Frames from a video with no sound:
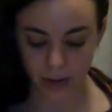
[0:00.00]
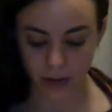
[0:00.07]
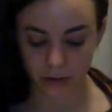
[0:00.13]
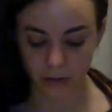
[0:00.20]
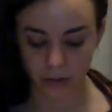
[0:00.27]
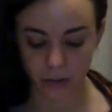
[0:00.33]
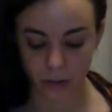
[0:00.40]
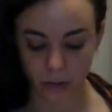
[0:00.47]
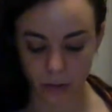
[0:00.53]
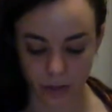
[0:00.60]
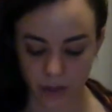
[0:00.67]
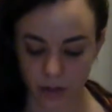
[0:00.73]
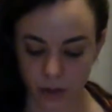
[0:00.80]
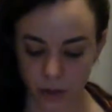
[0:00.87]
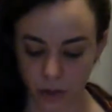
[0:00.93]
a few
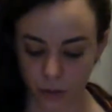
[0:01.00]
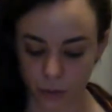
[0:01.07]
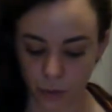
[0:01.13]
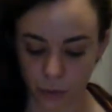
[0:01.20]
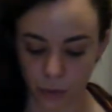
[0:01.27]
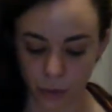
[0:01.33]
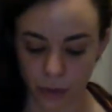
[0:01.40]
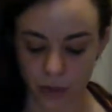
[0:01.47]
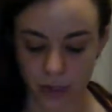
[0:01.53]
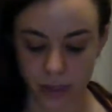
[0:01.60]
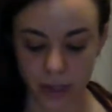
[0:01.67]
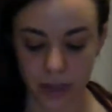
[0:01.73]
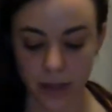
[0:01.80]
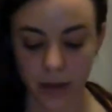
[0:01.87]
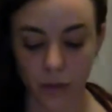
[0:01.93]
research reports
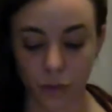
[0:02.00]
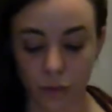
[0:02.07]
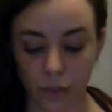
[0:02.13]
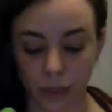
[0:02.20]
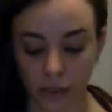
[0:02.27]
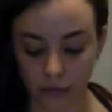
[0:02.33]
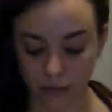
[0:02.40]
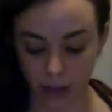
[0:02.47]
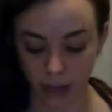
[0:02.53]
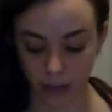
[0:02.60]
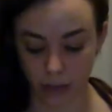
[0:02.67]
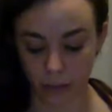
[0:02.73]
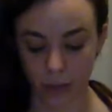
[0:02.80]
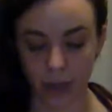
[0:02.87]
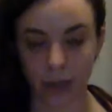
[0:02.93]
and then
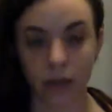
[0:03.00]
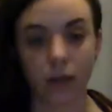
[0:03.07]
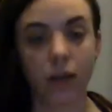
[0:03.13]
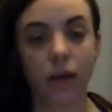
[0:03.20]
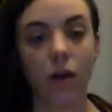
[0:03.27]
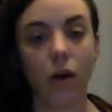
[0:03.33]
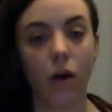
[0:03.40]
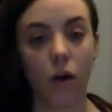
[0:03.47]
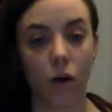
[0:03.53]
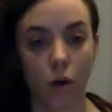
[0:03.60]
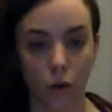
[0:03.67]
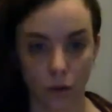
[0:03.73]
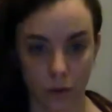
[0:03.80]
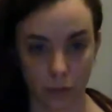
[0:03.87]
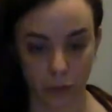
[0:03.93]
reevaluated
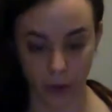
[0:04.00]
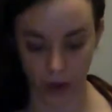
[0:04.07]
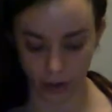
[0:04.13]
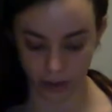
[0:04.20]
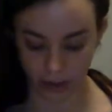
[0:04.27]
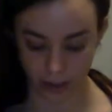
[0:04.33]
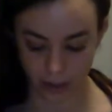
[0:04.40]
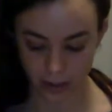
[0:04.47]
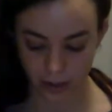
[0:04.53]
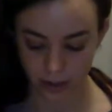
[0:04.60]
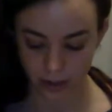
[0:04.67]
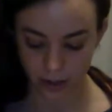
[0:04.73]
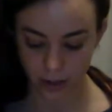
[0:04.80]
all the products.